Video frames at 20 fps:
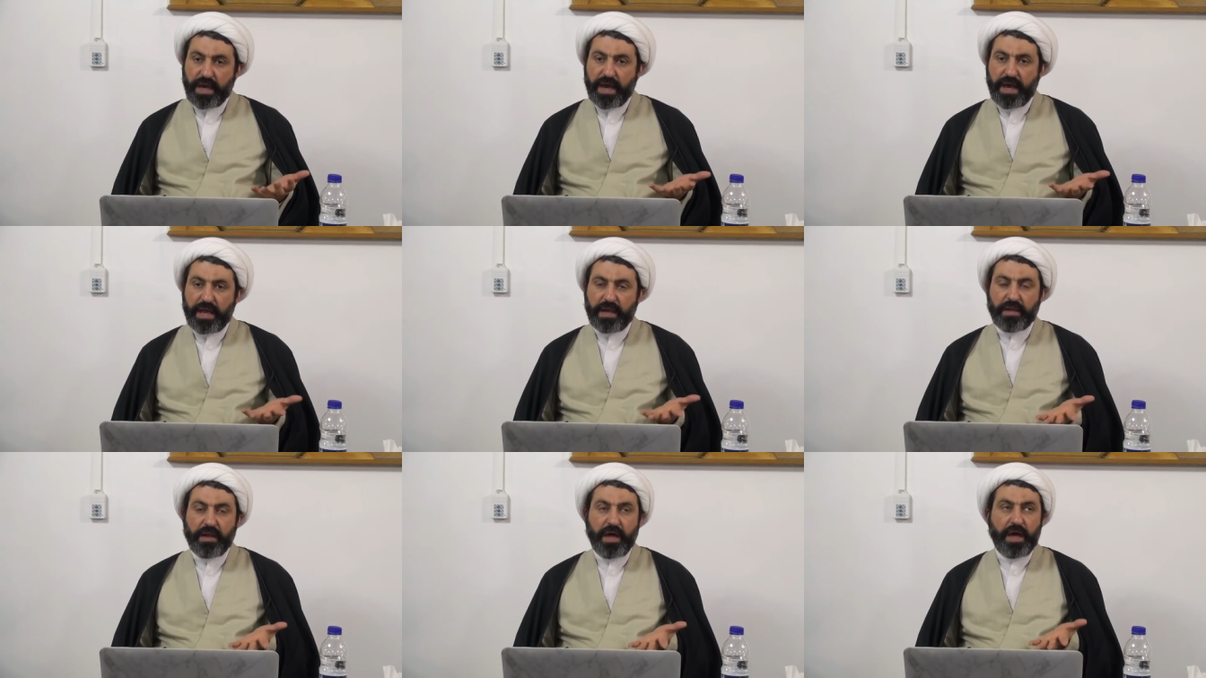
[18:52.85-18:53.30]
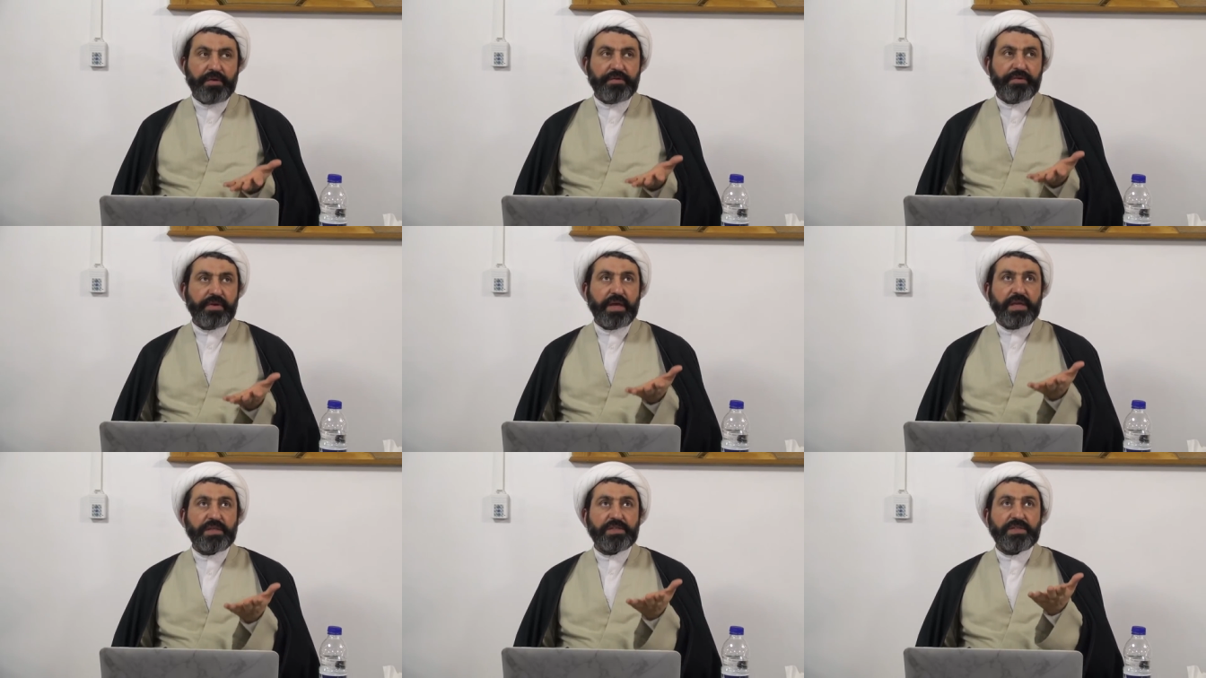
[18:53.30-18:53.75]
Allah
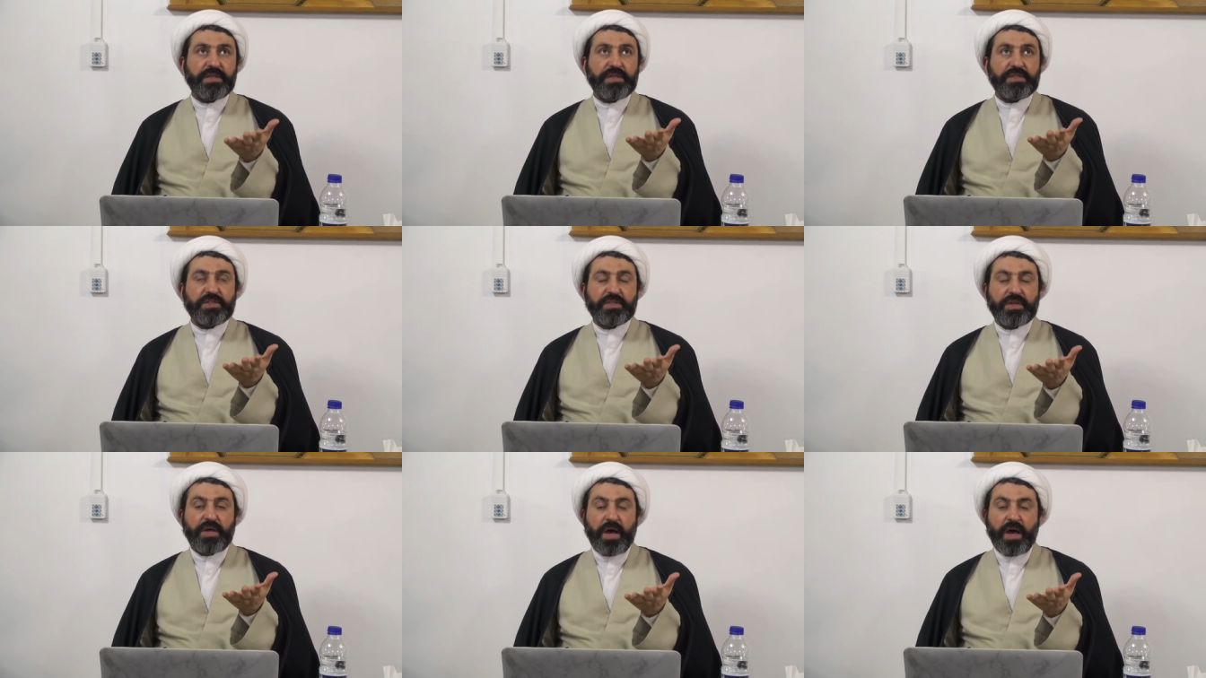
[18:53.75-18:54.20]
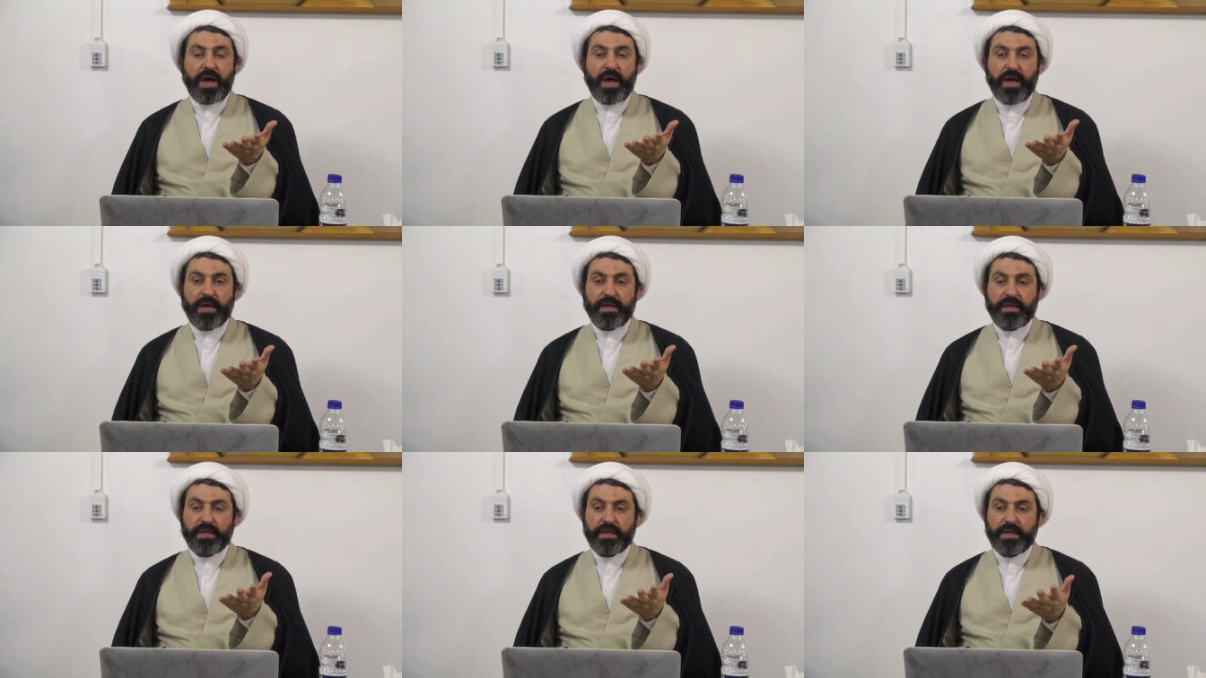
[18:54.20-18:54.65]
raised the
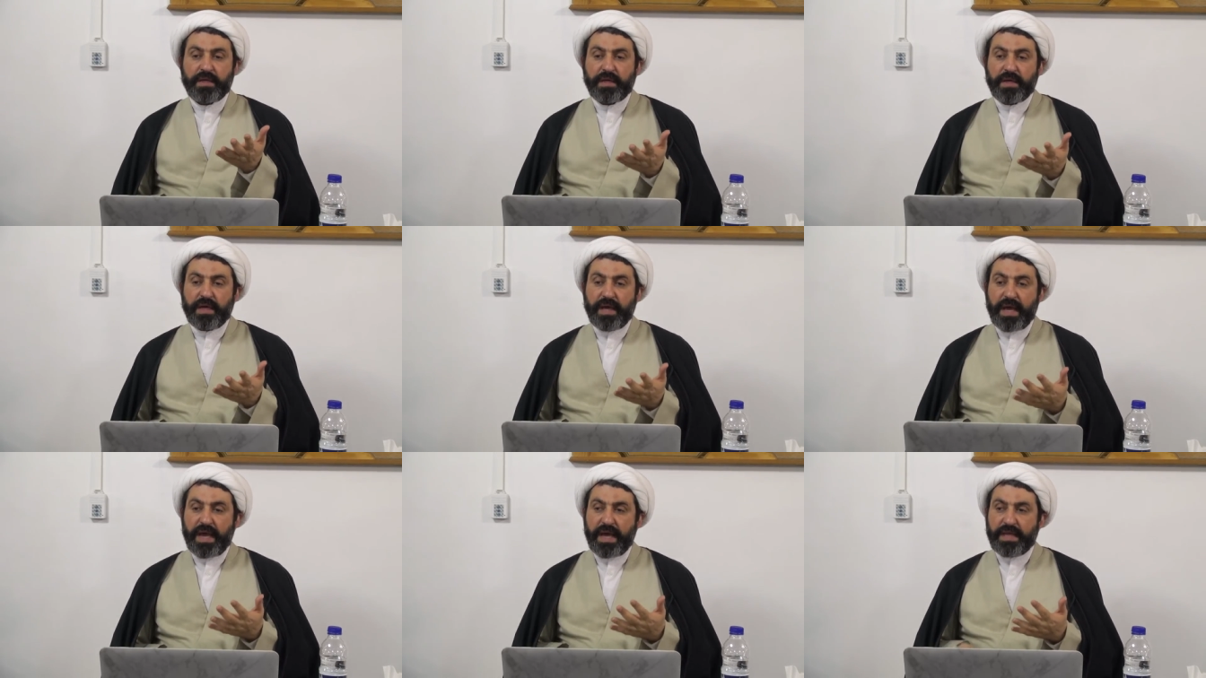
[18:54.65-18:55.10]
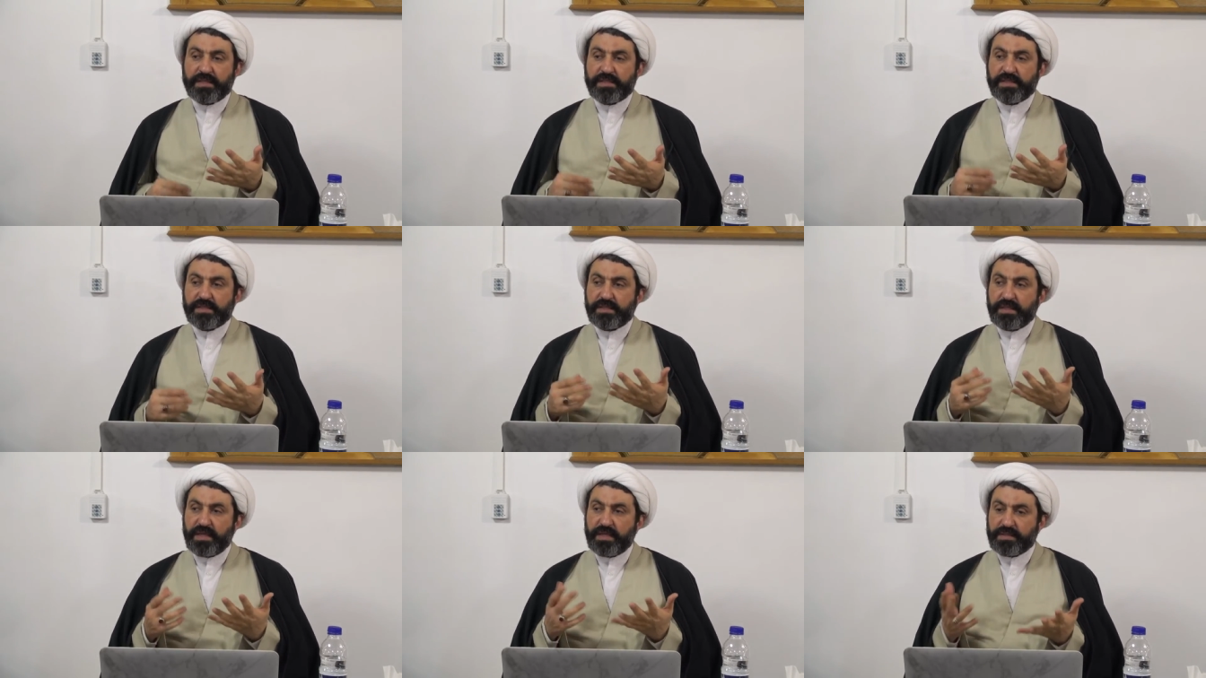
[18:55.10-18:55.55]
sky and
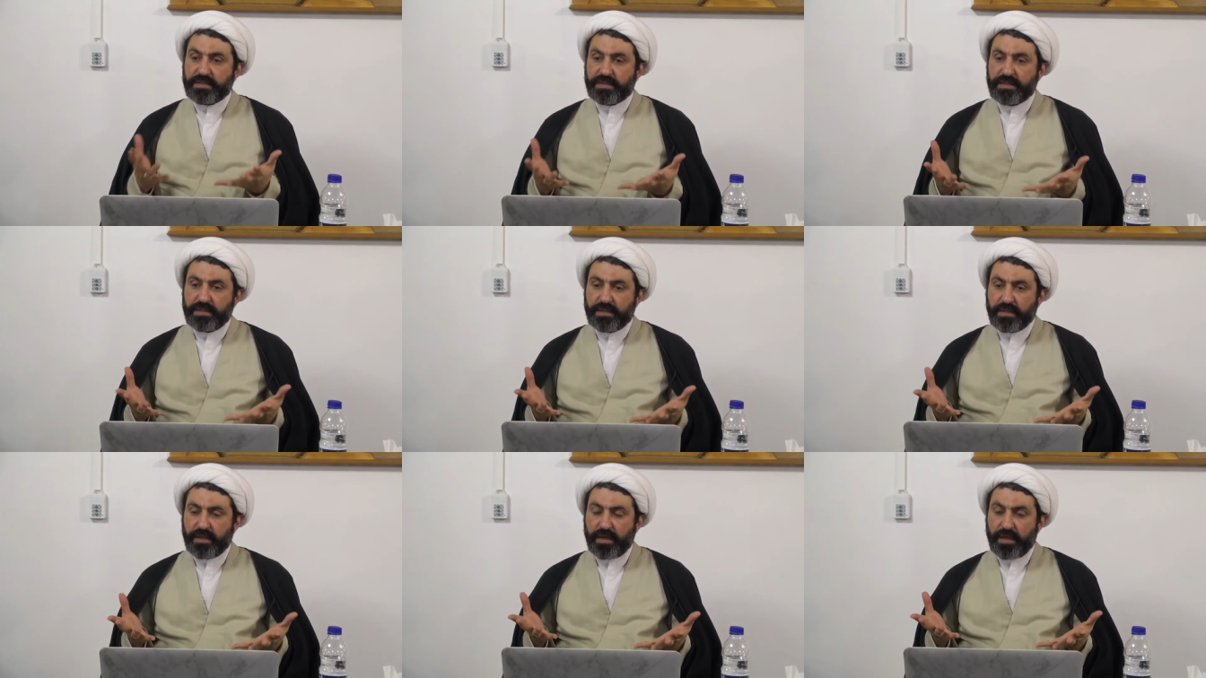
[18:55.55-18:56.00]
set